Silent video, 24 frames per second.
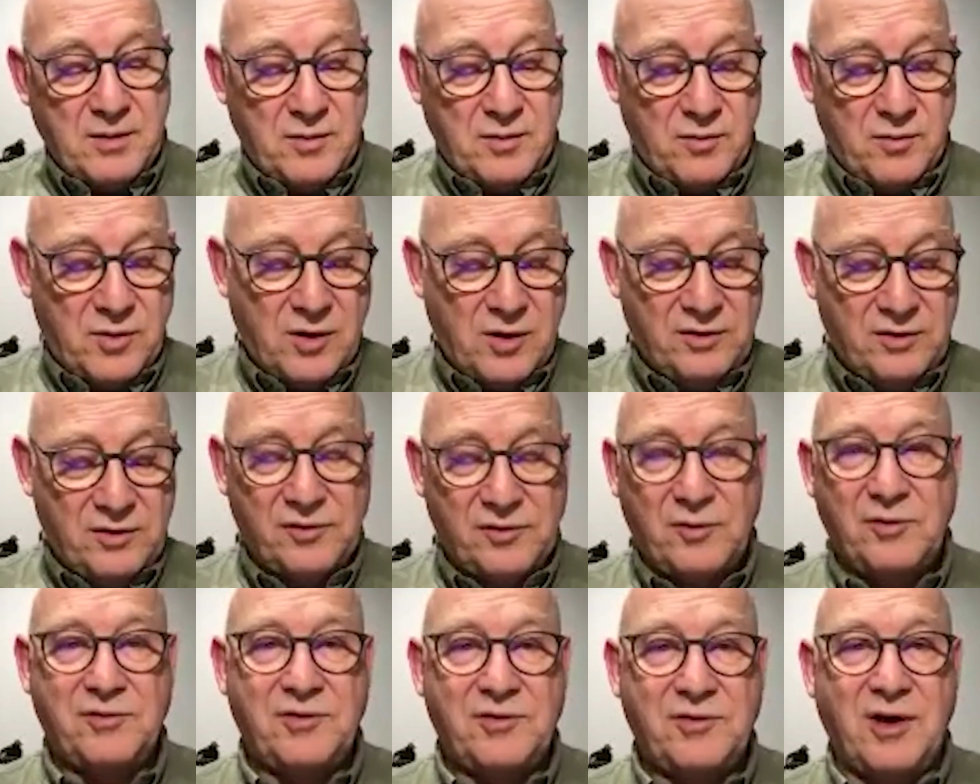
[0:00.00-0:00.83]

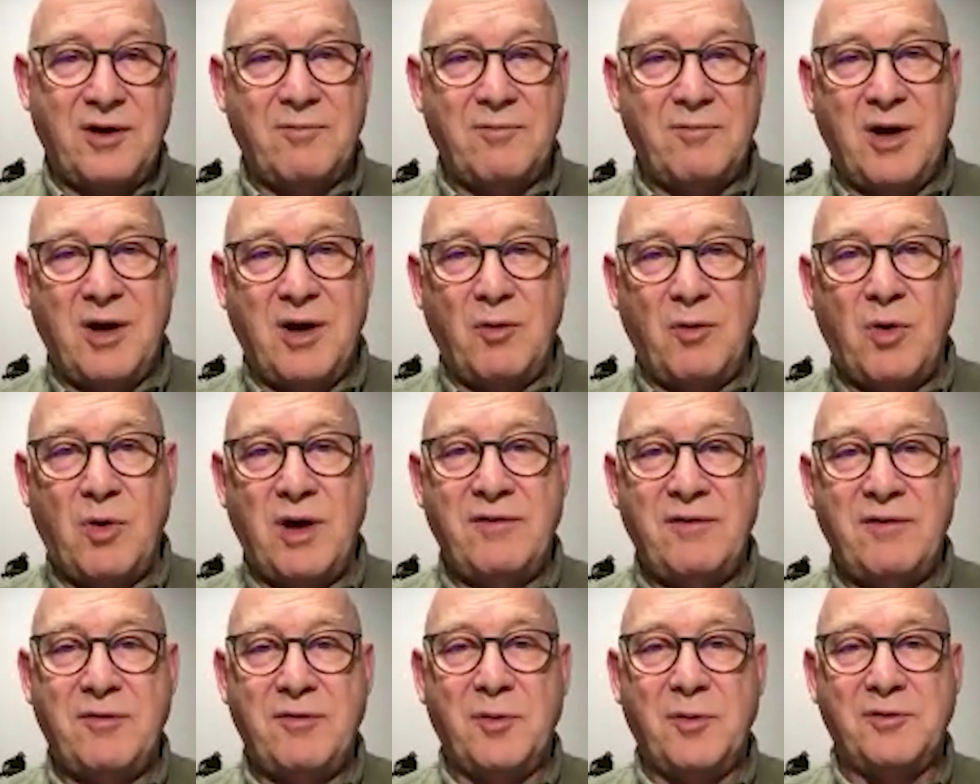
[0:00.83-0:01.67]
Whereas it was kind of my
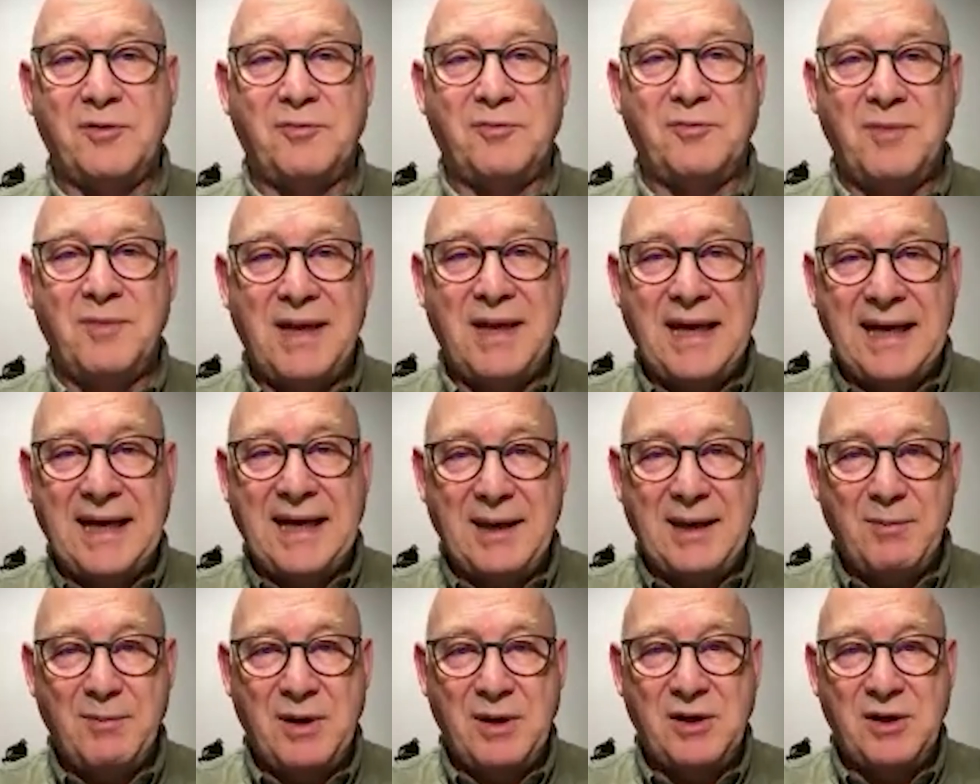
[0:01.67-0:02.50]
wife who was
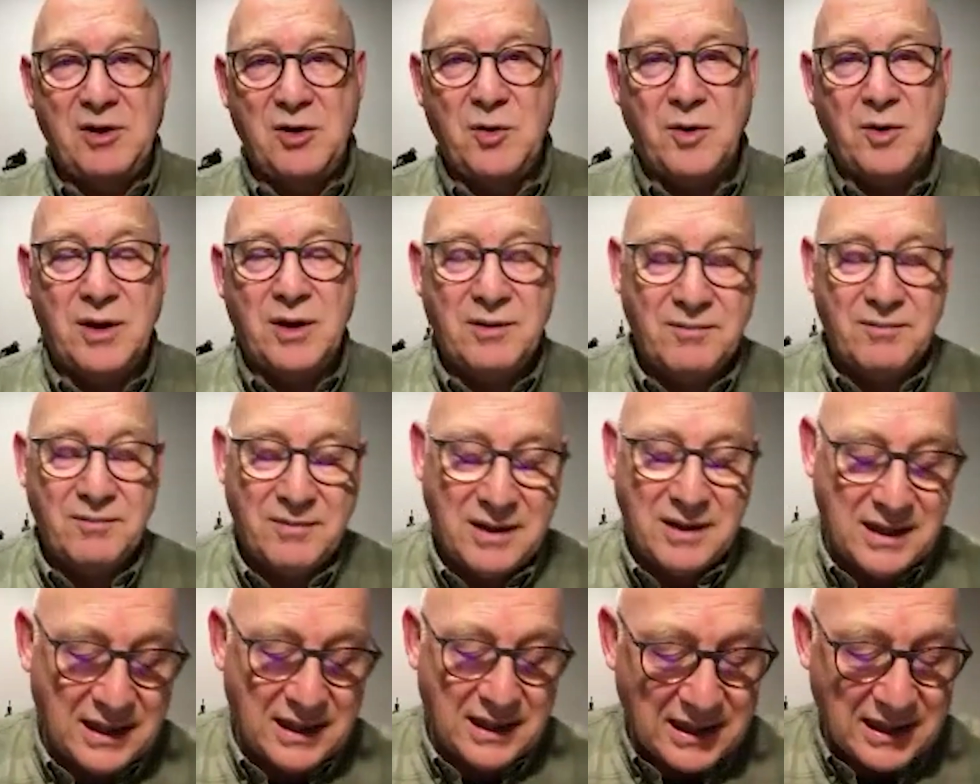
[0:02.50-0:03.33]
nagging me to do it
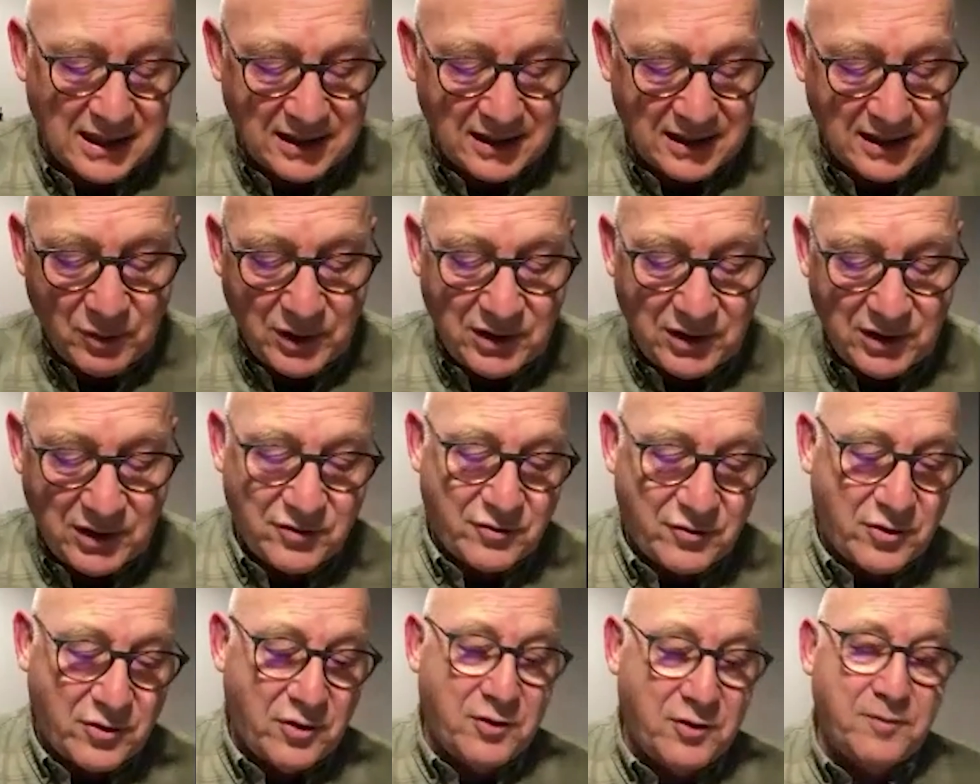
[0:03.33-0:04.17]
that
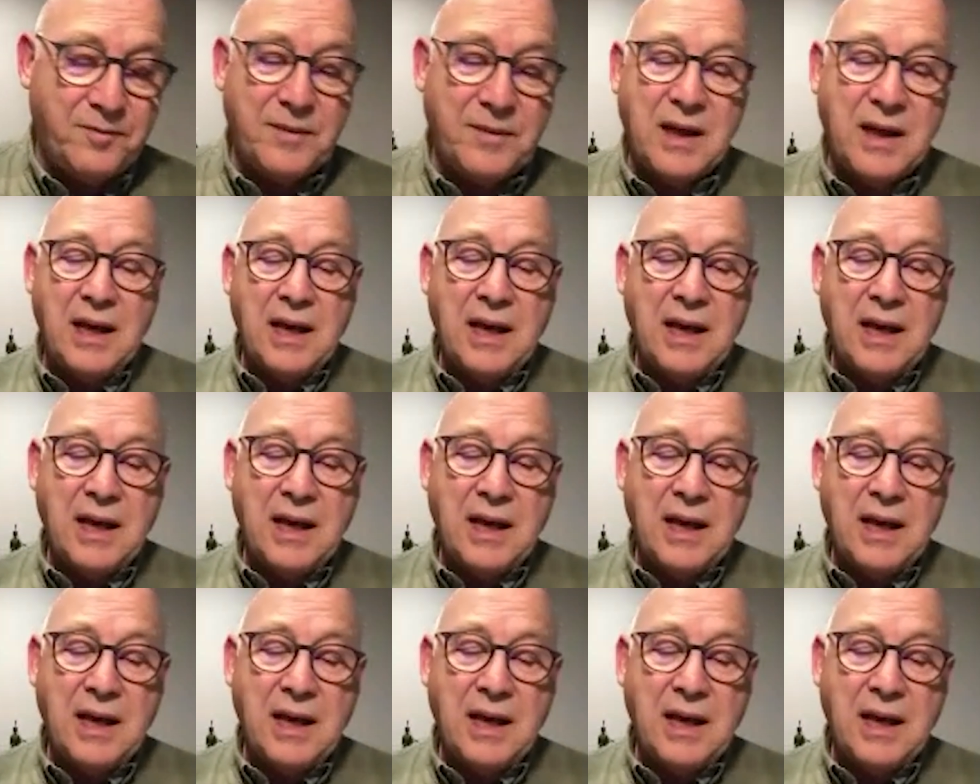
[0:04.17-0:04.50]
went through.